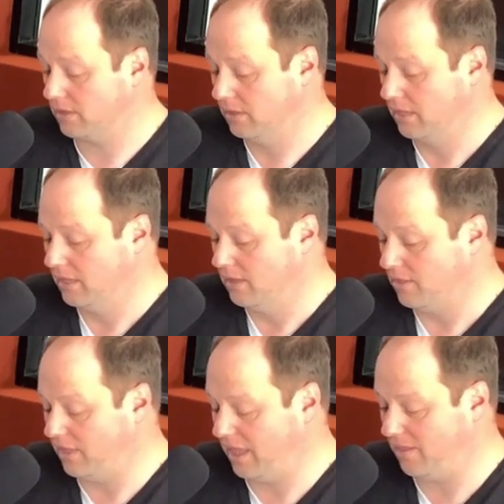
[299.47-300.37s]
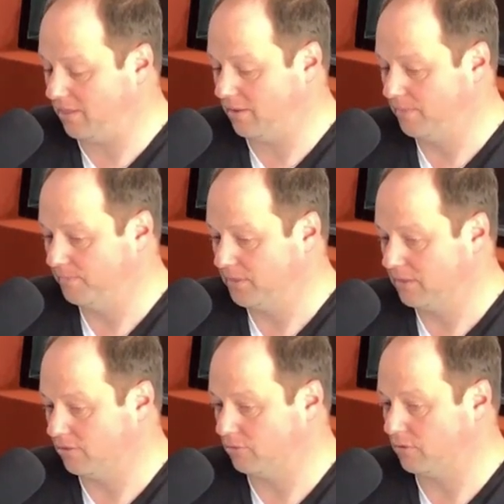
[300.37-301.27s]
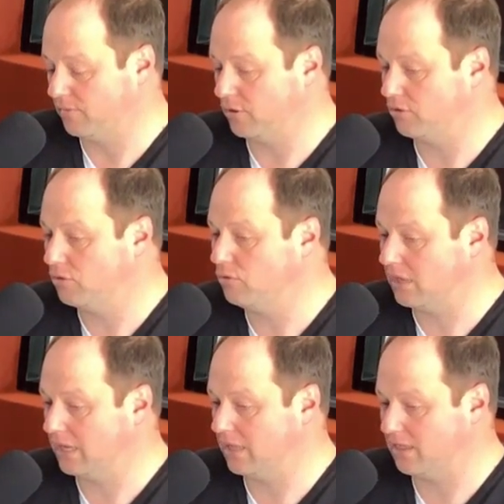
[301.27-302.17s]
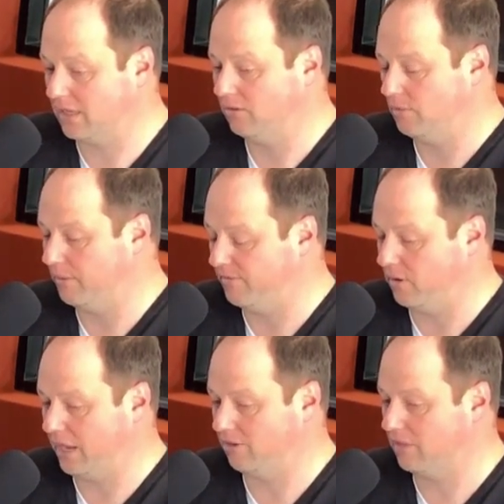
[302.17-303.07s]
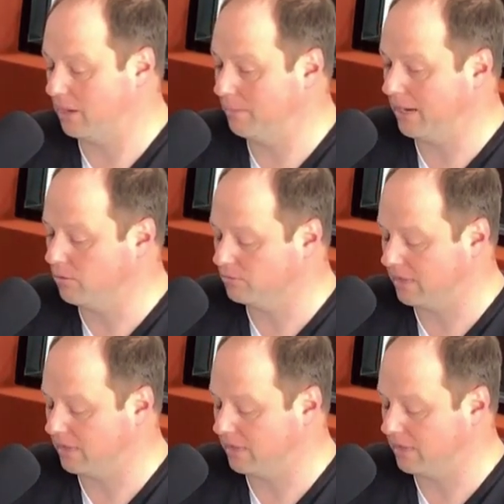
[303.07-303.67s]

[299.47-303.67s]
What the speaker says: And they're the sort of the two key things from a financial and a medical